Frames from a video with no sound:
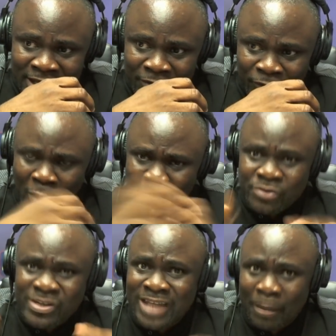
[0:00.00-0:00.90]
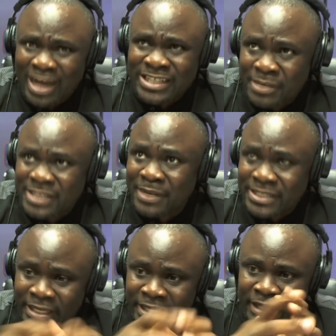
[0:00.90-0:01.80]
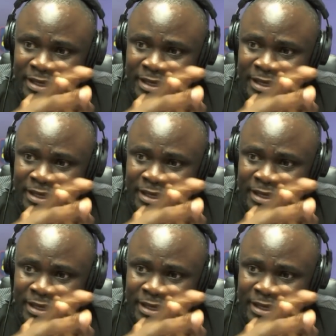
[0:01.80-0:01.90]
For which reason a party bit may take it?